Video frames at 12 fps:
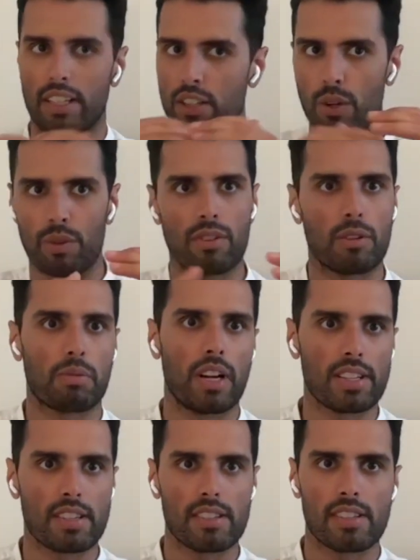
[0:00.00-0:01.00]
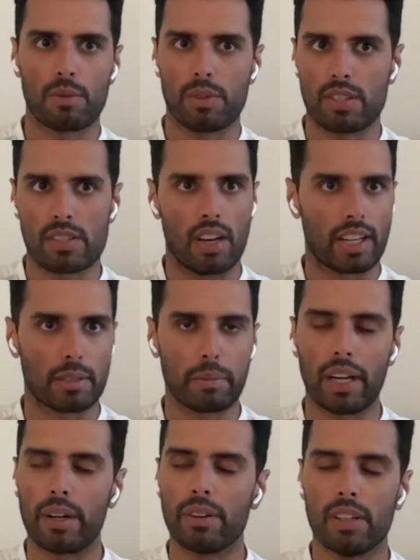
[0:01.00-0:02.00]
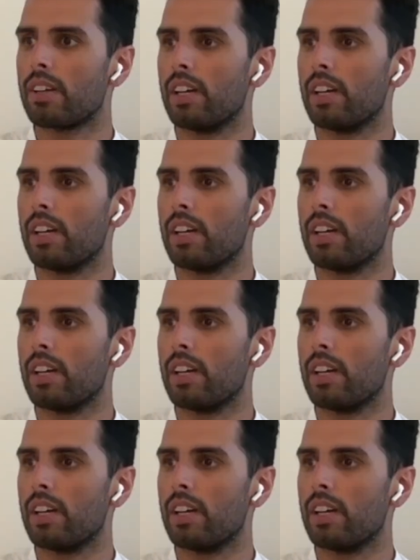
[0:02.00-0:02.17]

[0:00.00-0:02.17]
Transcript: go through the process that we just talked about.